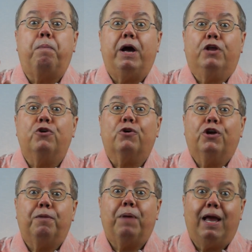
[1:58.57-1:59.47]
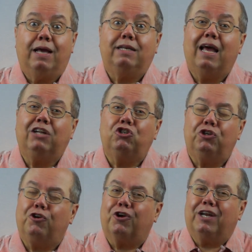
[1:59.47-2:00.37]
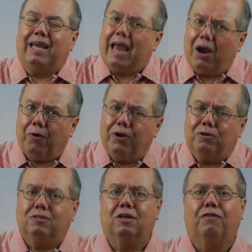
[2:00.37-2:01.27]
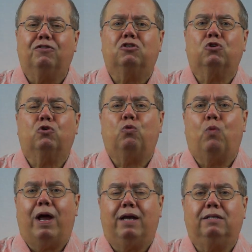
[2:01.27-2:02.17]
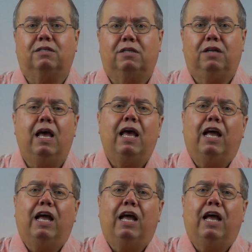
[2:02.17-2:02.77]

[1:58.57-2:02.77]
but you're going to pay attention. You're going to carry yourself in certain ways, and,